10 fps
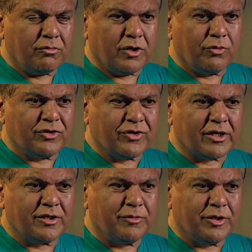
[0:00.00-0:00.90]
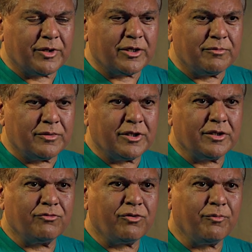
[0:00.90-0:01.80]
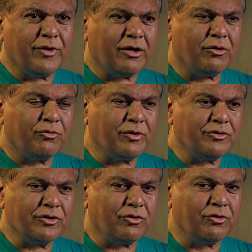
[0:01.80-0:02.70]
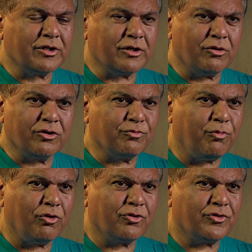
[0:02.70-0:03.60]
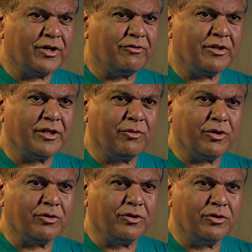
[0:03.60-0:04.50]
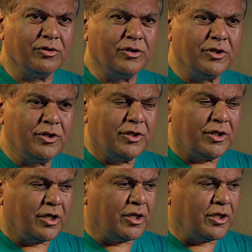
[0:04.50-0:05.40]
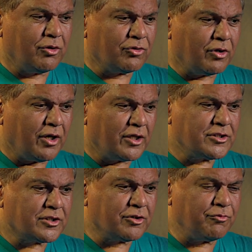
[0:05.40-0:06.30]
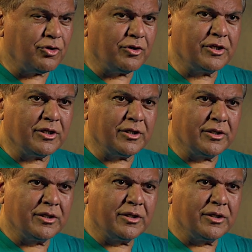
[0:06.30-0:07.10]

we settled in Birmingham. From there on, we just looked at all the sports, everything that we could do. There was a large community